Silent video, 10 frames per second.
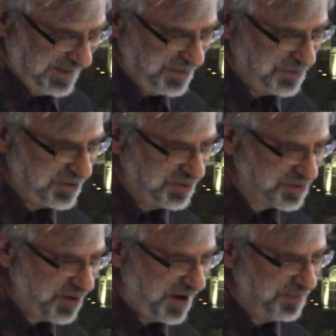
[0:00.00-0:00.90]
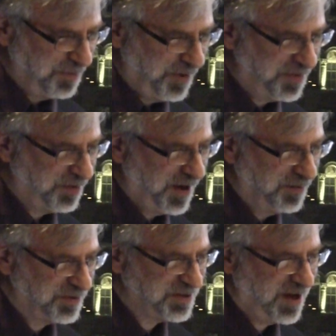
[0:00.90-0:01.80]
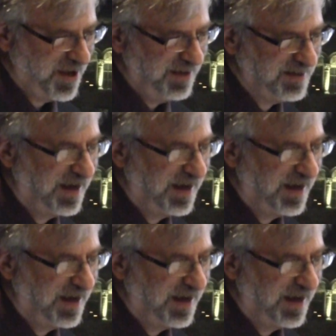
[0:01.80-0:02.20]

used to describe the weather outside.